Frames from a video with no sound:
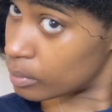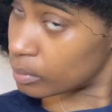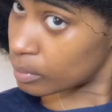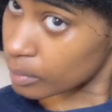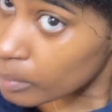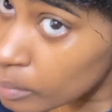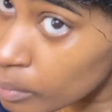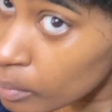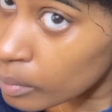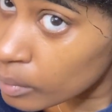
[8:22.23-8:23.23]
that's me
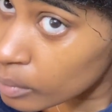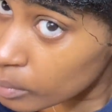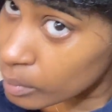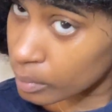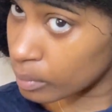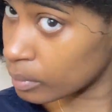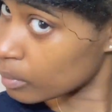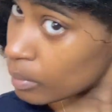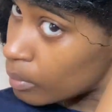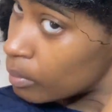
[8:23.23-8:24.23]
not really
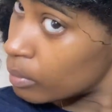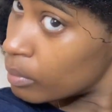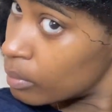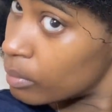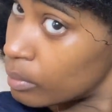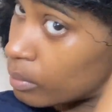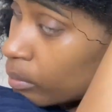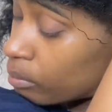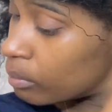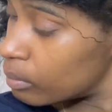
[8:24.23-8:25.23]
following through with my
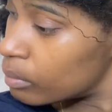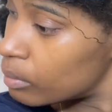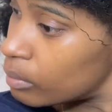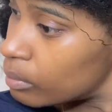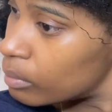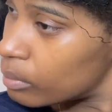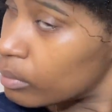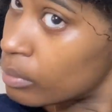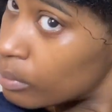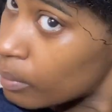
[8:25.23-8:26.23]
routine
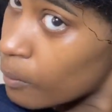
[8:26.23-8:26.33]
that